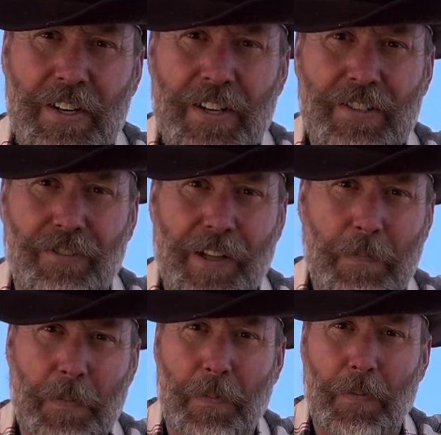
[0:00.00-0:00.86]
don't let
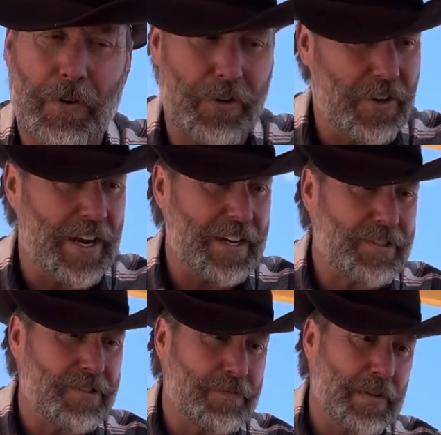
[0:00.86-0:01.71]
people borrow your
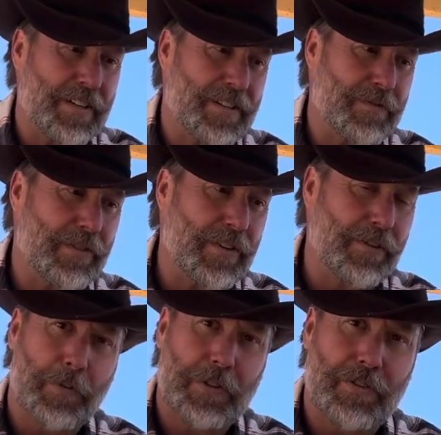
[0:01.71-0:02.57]
axes, because if they don't
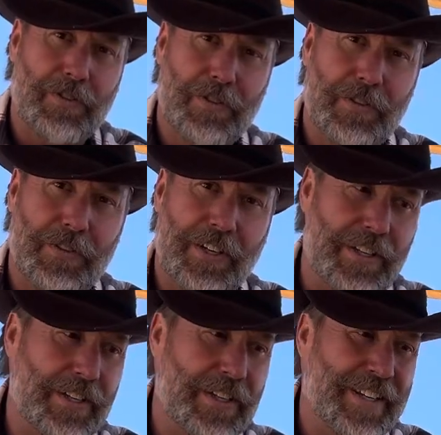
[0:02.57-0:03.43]
know what they're doing, they're
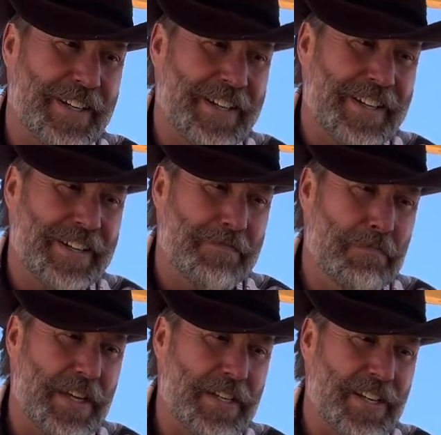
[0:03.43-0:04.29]
gonna
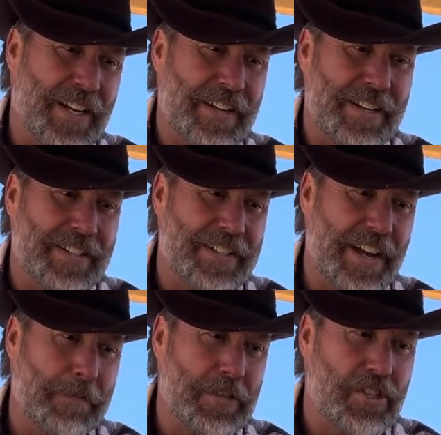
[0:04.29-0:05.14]
miss hit and
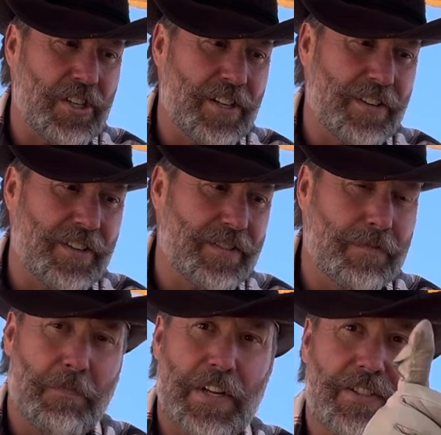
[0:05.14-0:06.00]
damage here
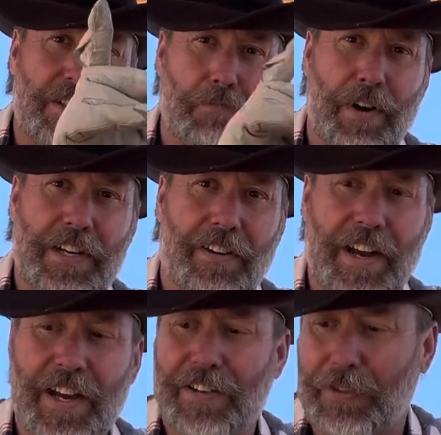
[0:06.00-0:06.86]
and basically break your
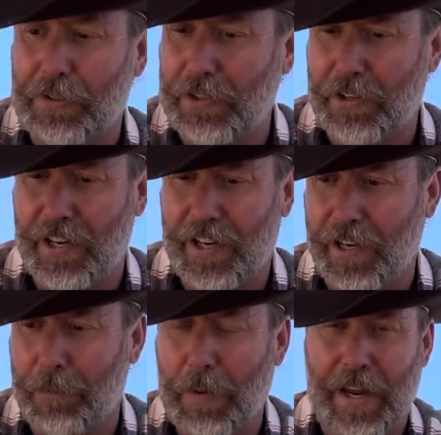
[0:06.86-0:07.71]
handle, and you're gonna end
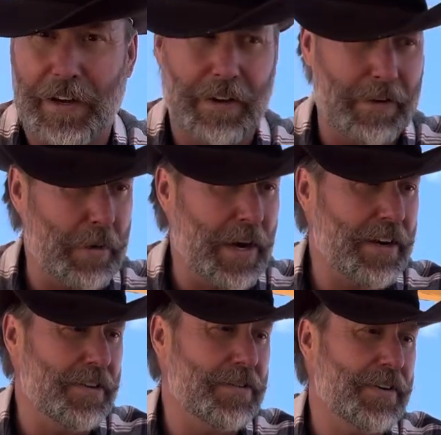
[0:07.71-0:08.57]
up buying
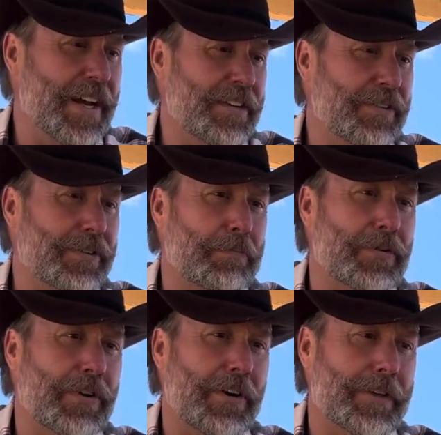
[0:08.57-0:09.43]
a new handle to
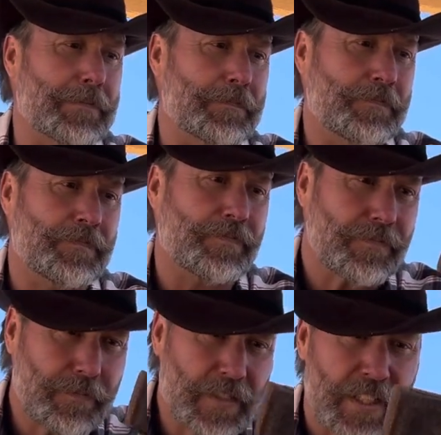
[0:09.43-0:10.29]
put on.
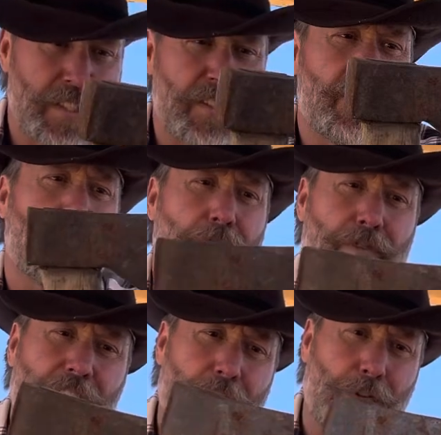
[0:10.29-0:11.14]
This is a
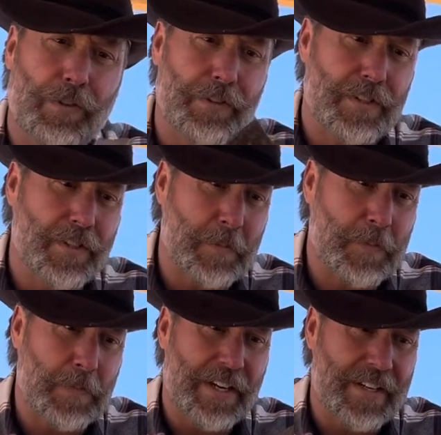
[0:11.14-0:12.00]
really old, this
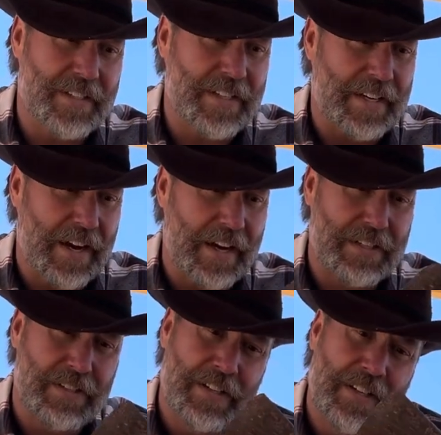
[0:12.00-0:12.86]
must be an antique axe.